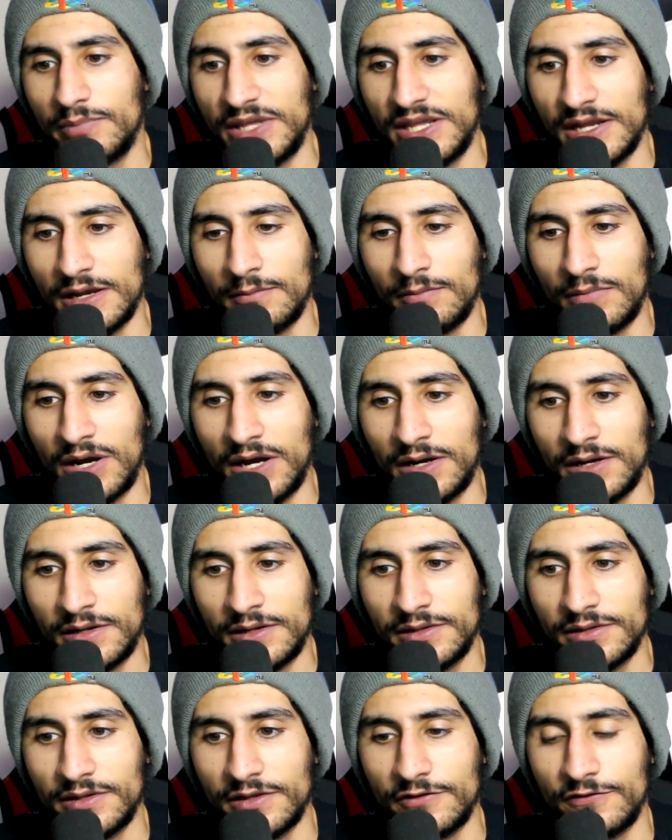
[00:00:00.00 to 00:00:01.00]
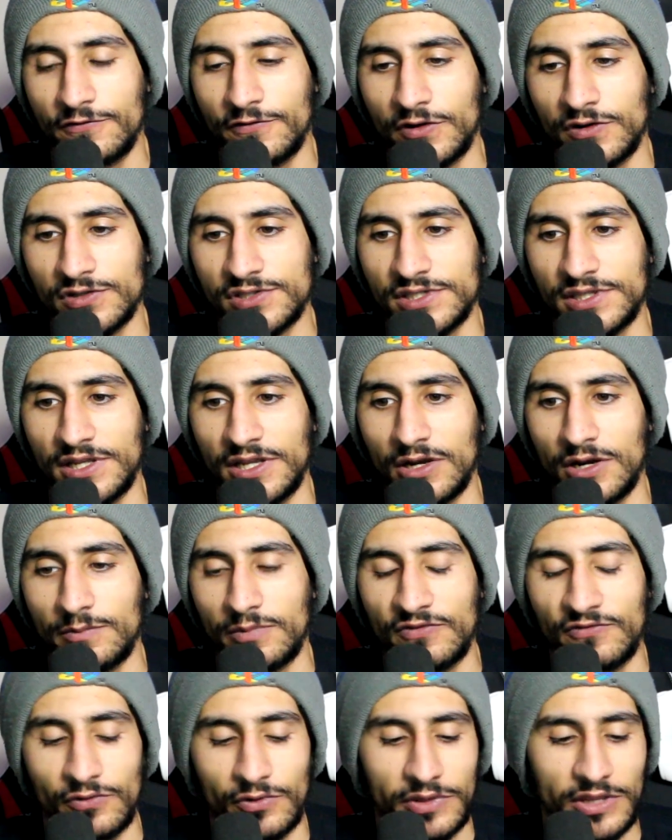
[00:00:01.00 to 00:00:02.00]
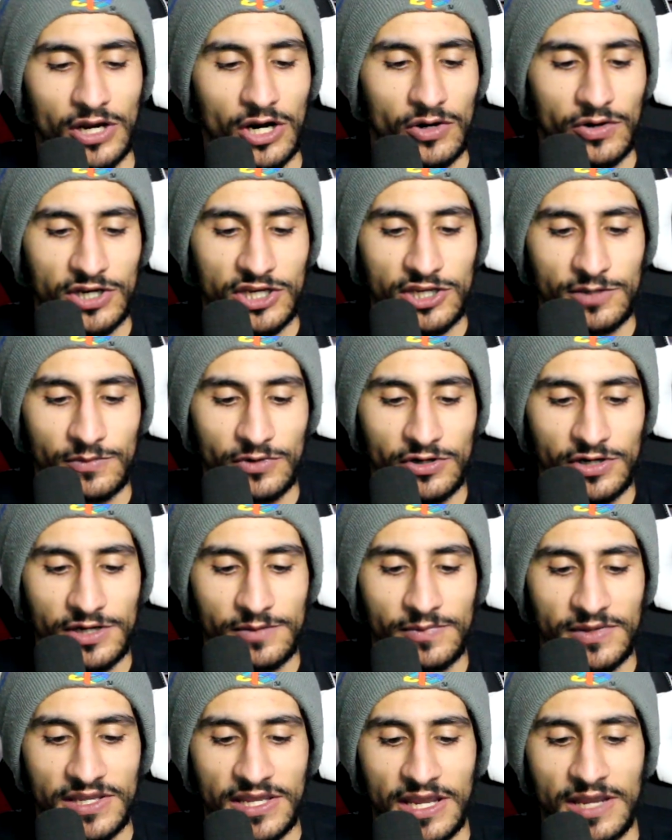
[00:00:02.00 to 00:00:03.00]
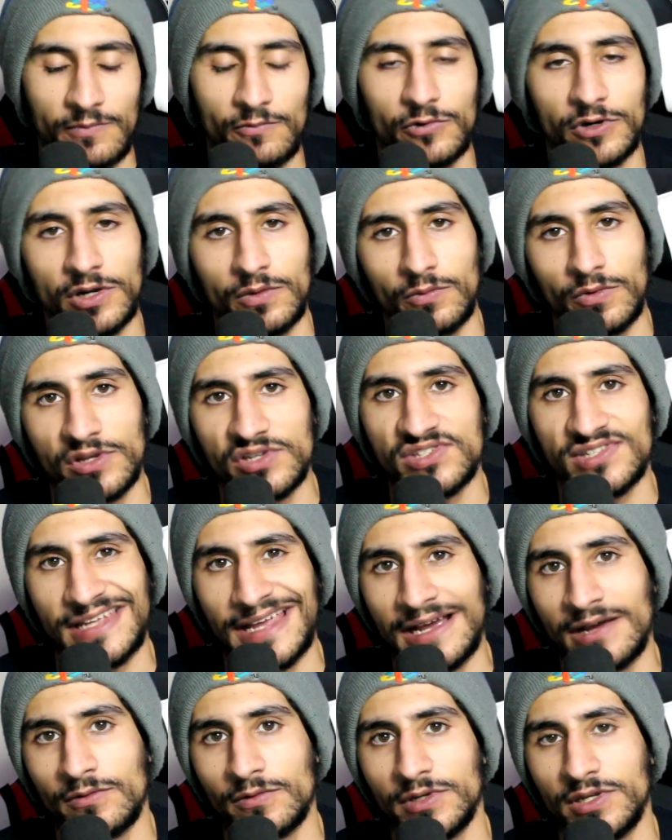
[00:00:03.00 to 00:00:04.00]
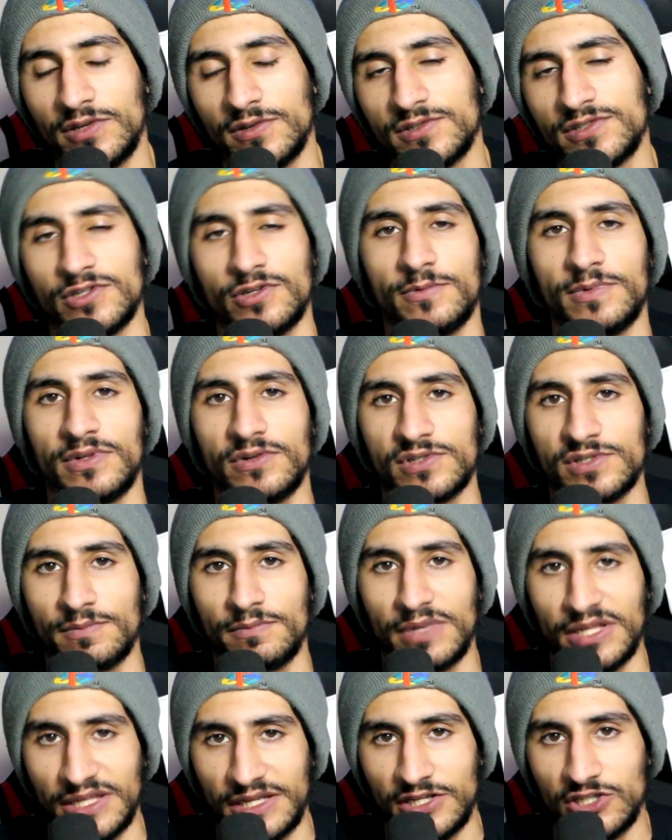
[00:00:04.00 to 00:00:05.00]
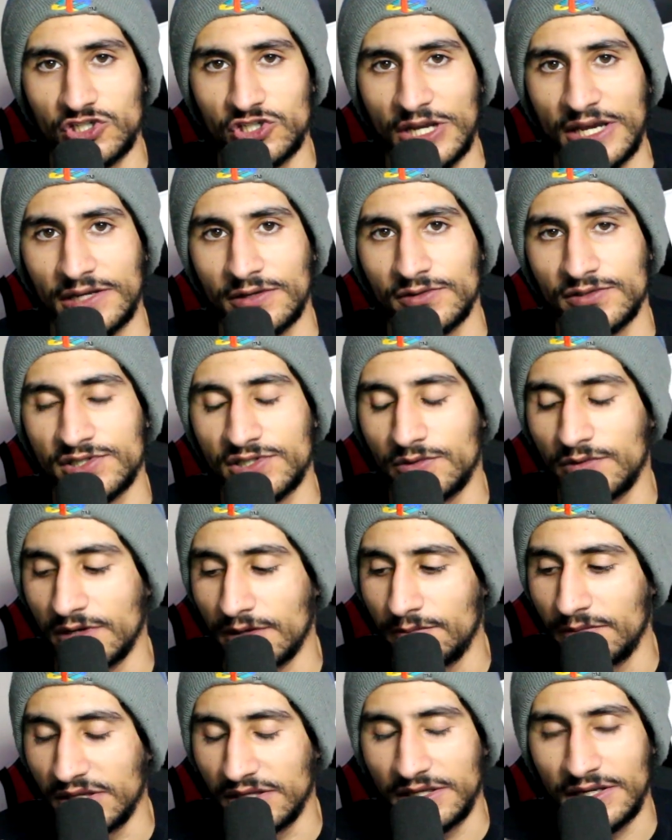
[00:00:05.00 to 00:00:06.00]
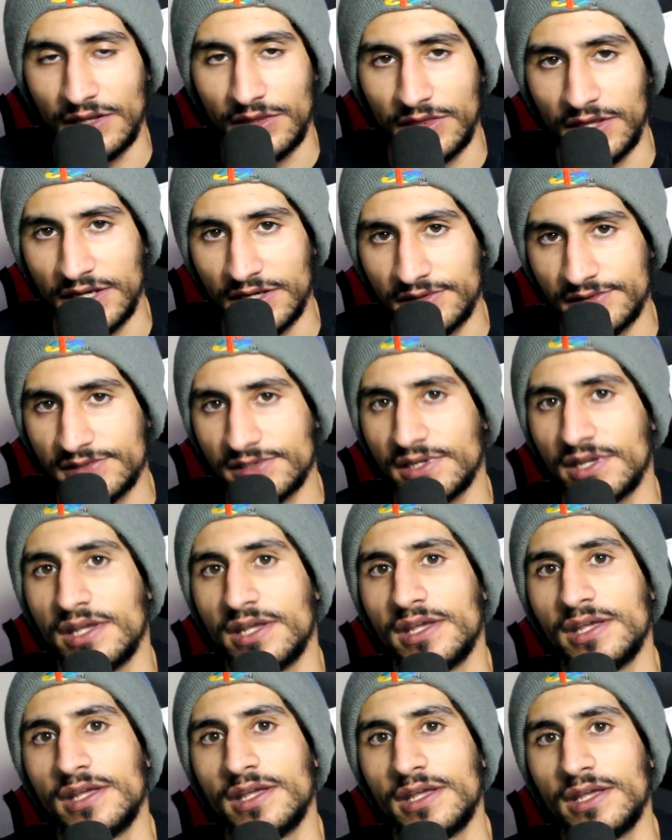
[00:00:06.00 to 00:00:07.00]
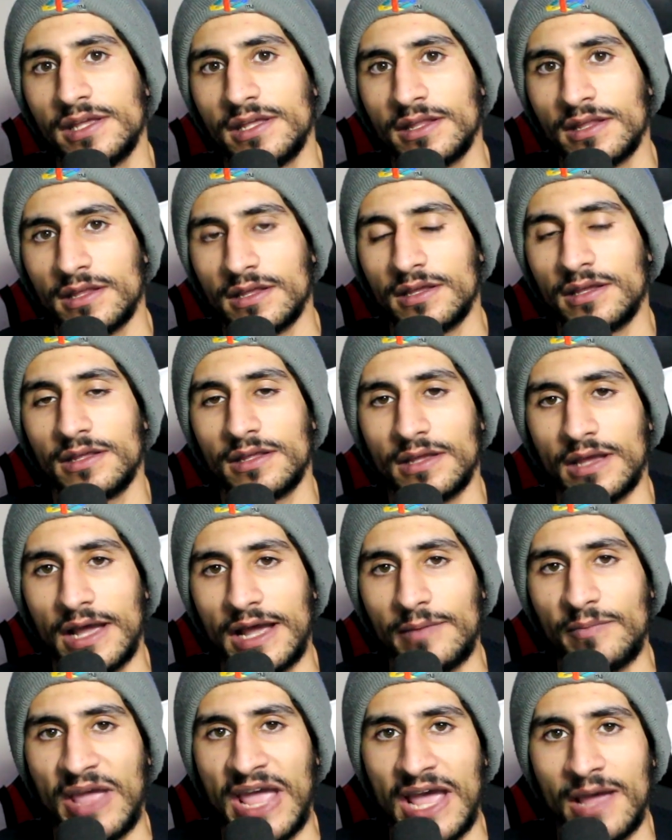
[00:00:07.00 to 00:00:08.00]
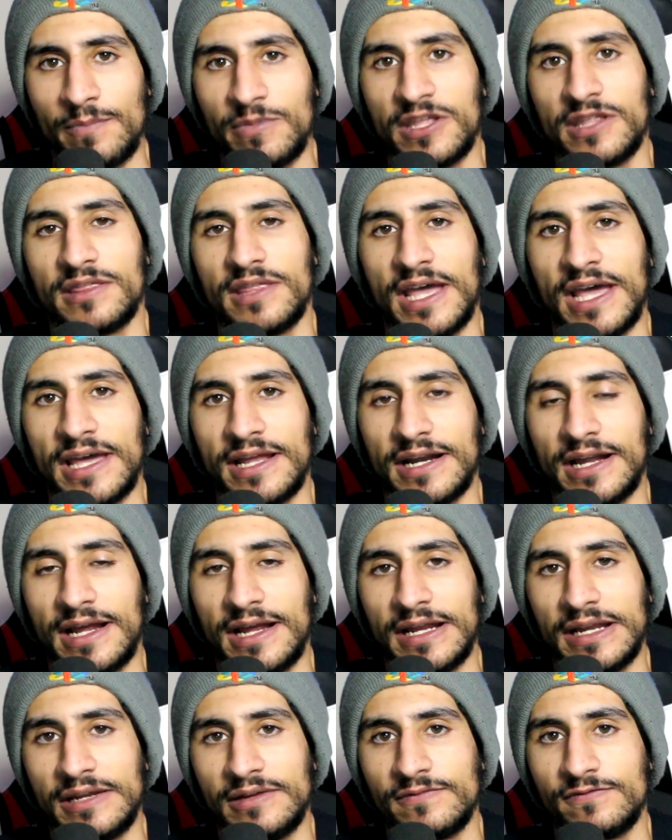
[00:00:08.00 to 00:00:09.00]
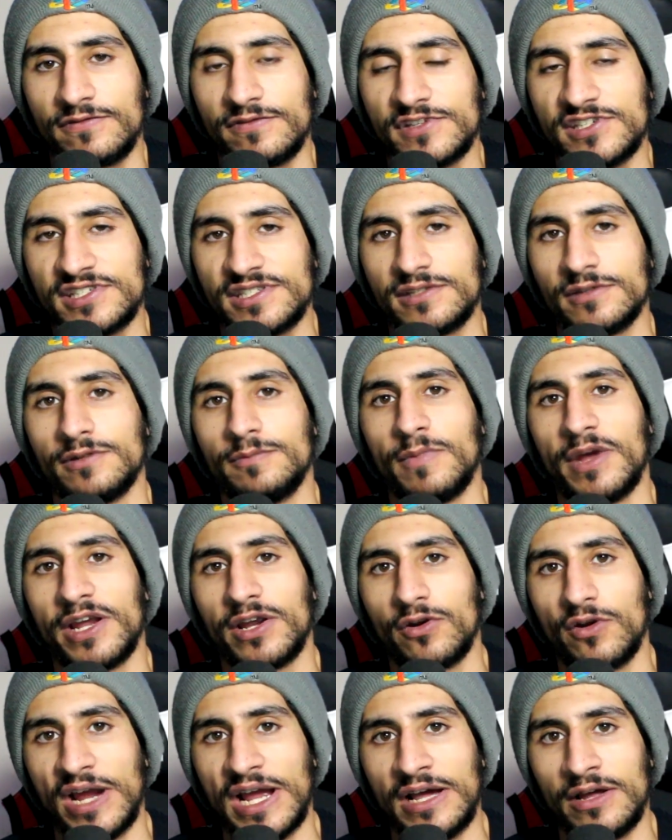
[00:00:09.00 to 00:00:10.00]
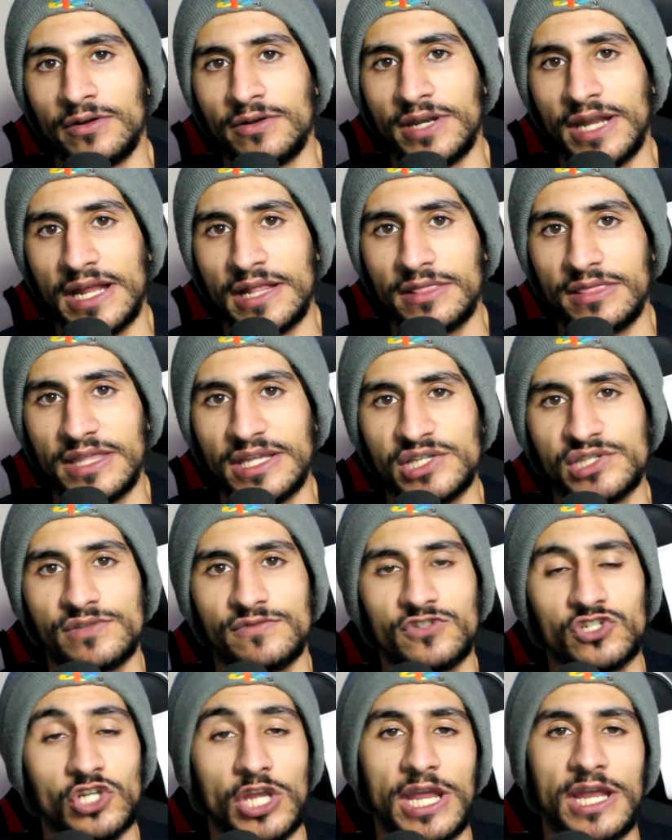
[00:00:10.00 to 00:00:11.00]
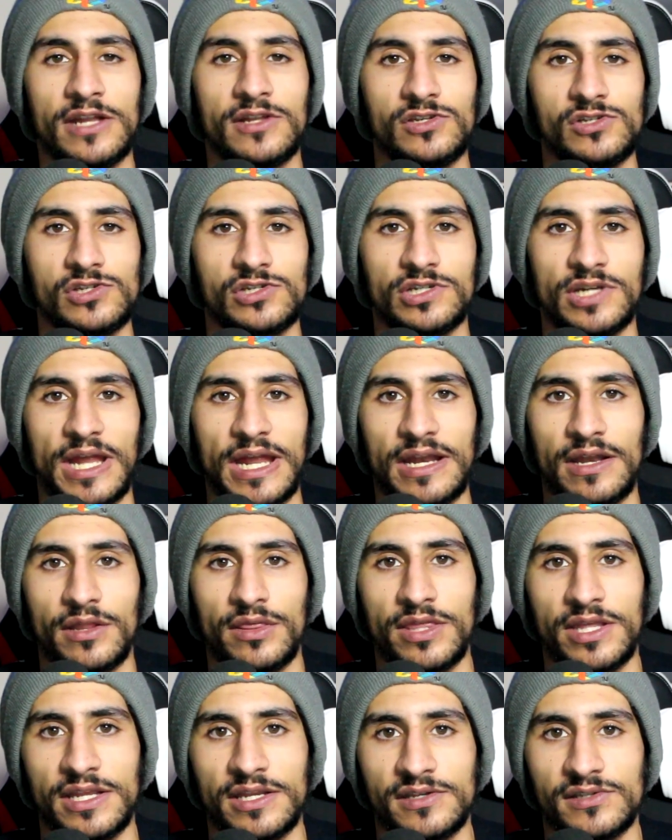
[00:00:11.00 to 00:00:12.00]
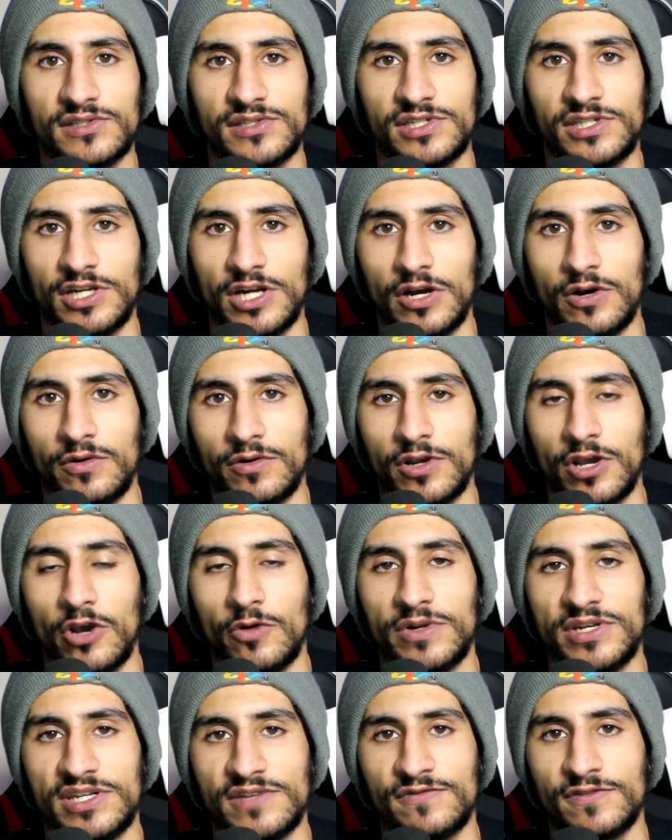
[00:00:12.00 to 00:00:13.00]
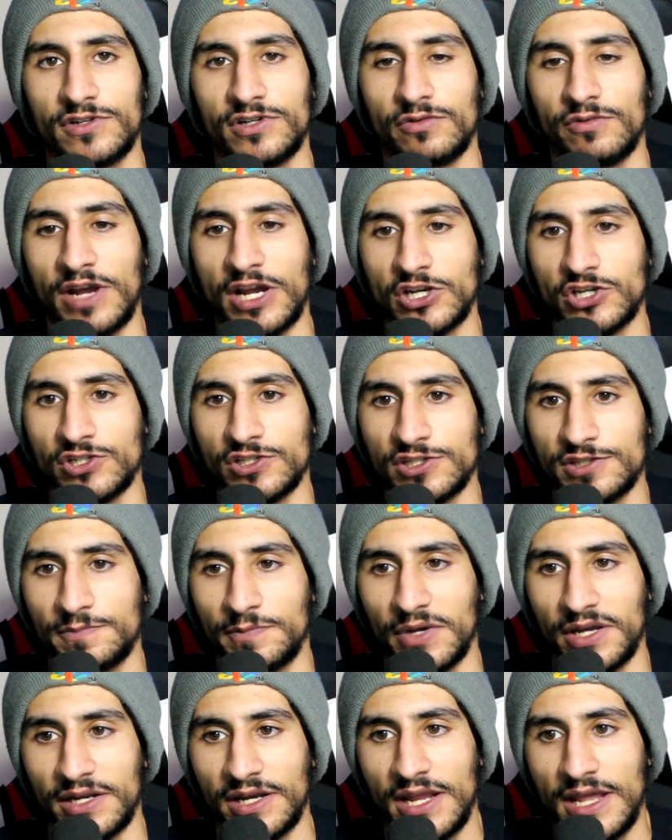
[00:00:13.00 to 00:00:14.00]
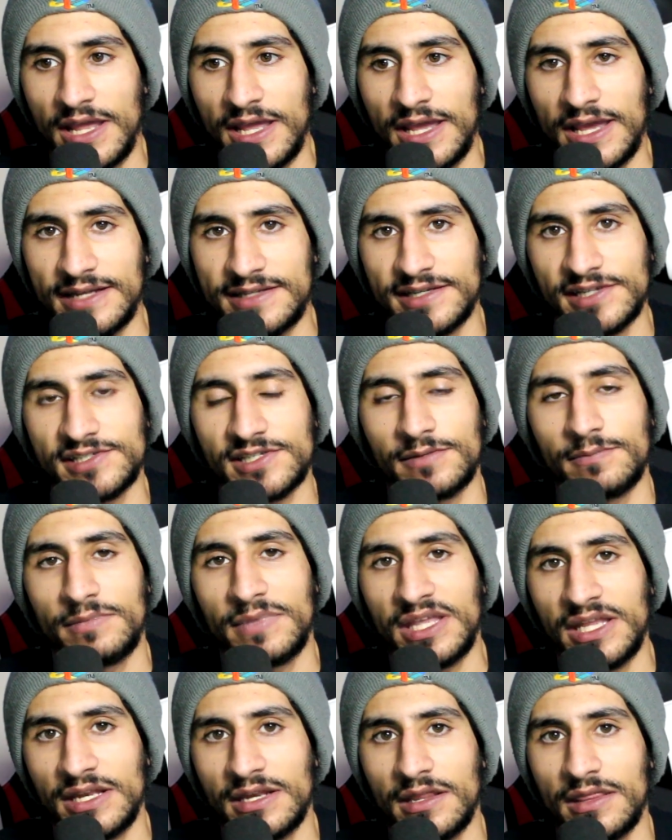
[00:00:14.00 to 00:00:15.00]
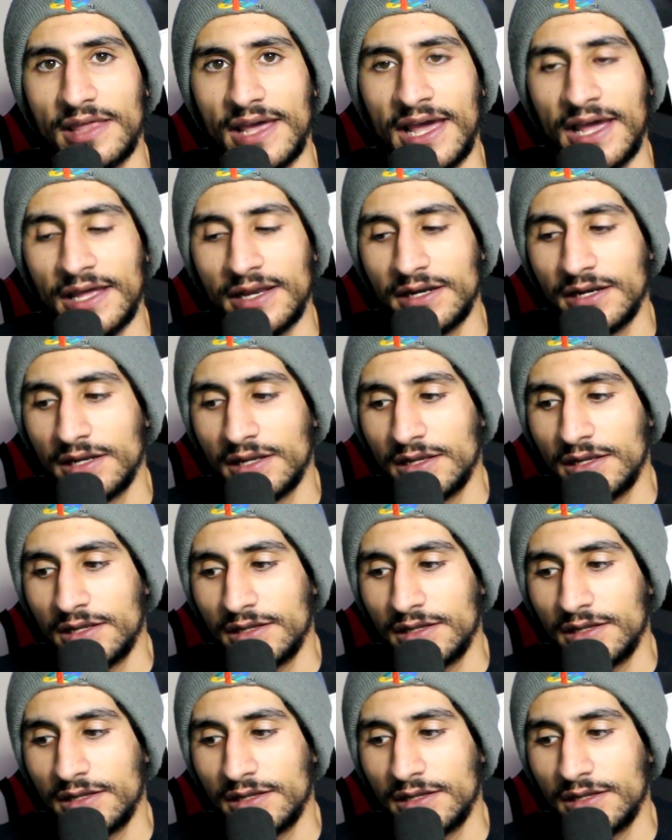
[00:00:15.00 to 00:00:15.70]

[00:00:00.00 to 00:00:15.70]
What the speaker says: among the first before the RE community became what it was now on YouTube, and there's a million channels doing a million things. I'm happy that I've stood my ground, and things have changed and things, go in different directions, but it doesn't mean that,